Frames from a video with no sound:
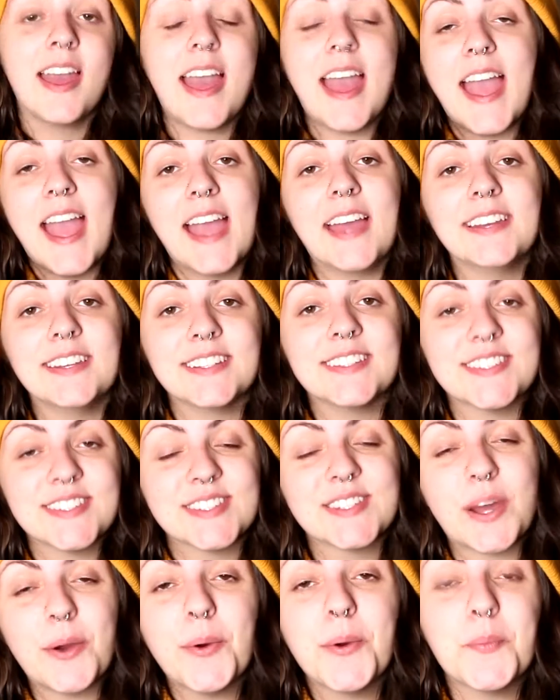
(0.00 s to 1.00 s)
And it's
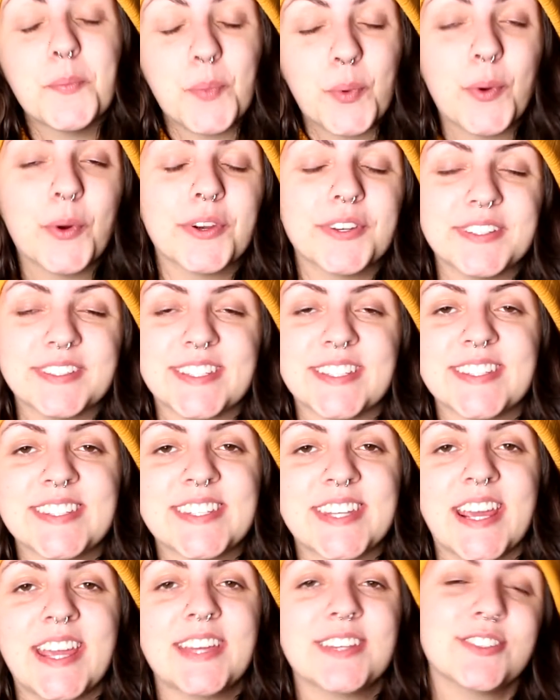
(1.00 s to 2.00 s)
so important to
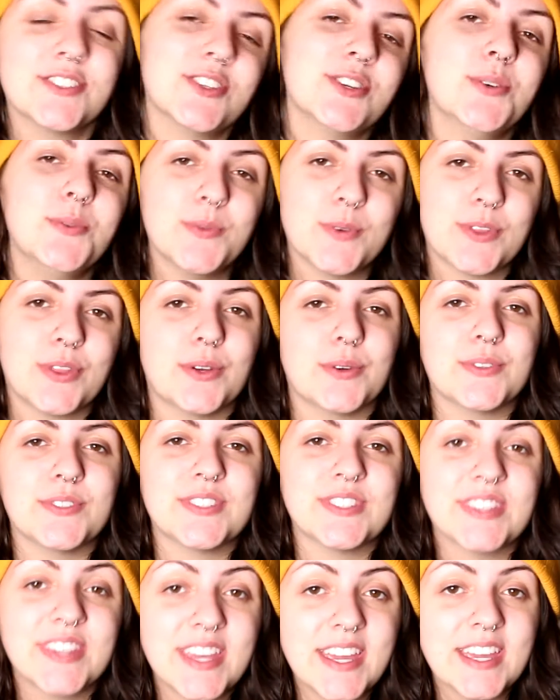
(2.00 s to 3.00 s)
stay in tune with
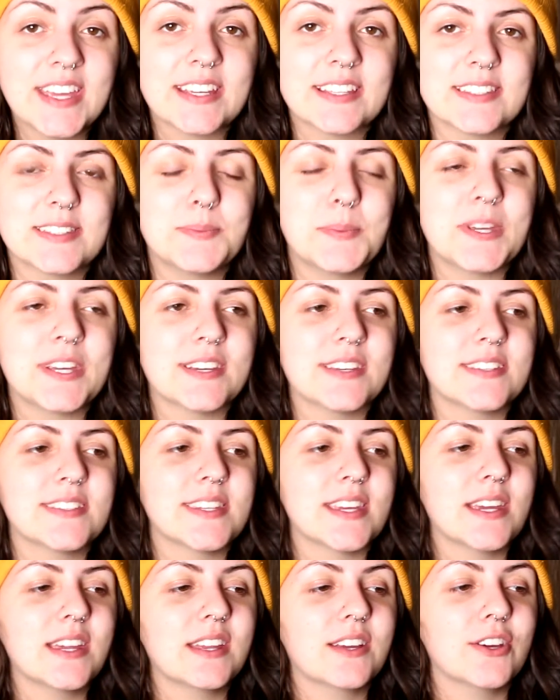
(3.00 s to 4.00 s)
those things, because
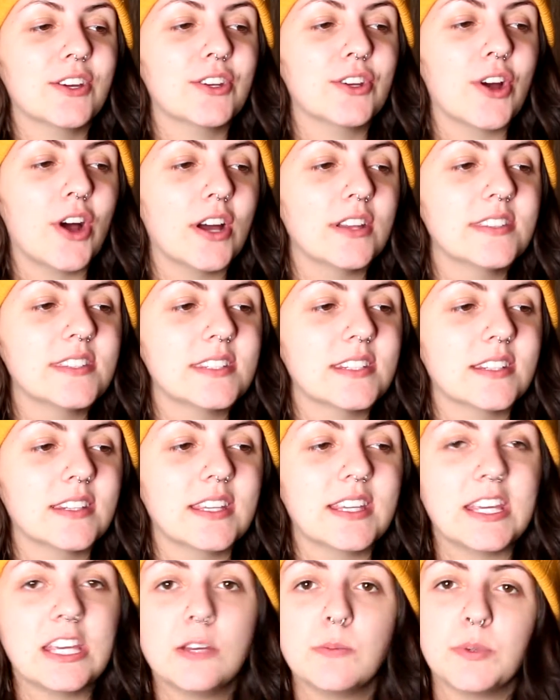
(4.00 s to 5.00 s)
it could
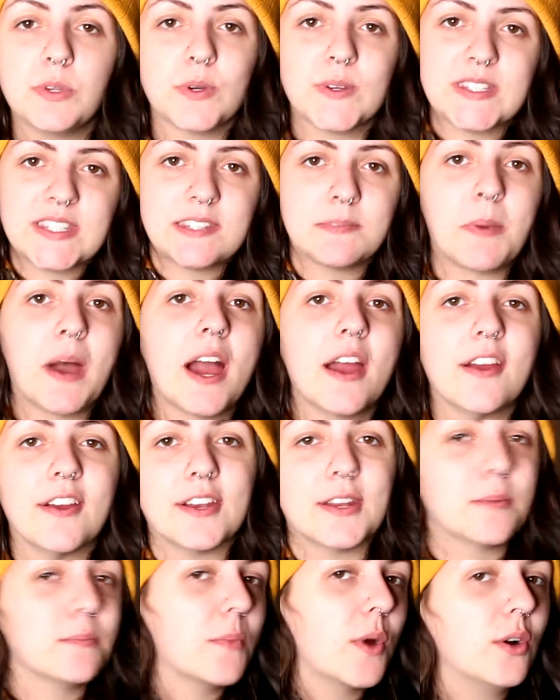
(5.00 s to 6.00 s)
constantly keep you
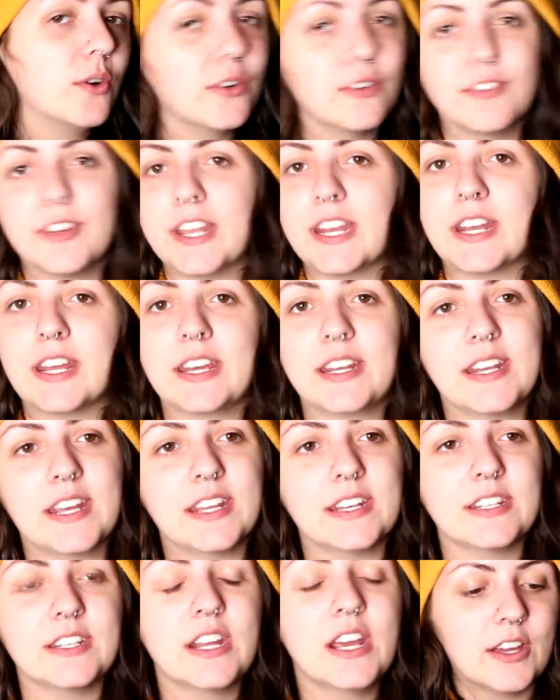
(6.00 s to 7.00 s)
inspired and motivated
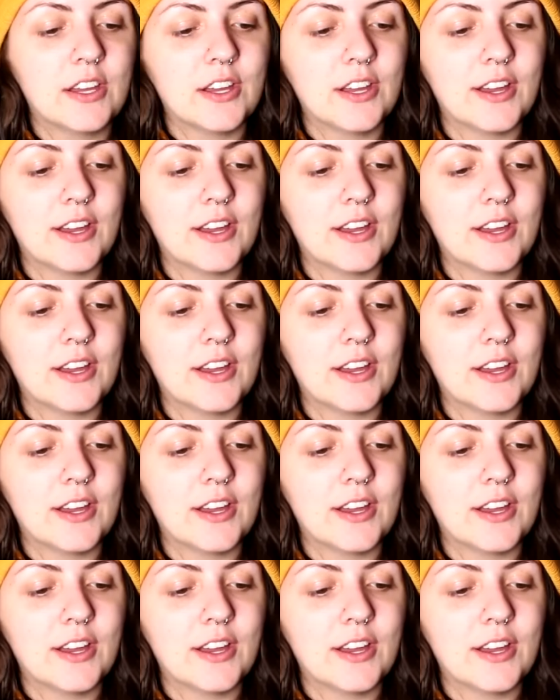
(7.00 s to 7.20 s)
and,